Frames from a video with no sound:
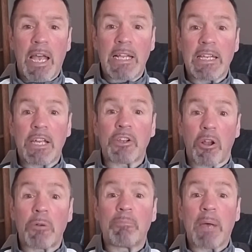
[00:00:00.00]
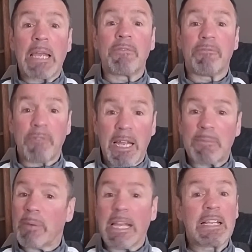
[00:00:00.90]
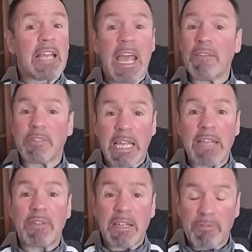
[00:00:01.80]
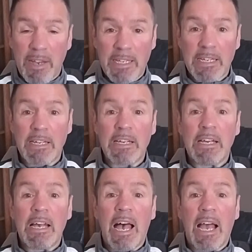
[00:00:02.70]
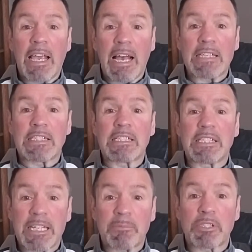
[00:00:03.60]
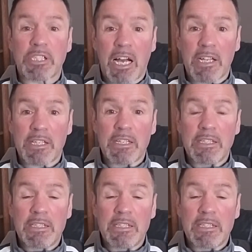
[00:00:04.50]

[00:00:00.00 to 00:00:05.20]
into another big fight, big live TV fight against James Scott.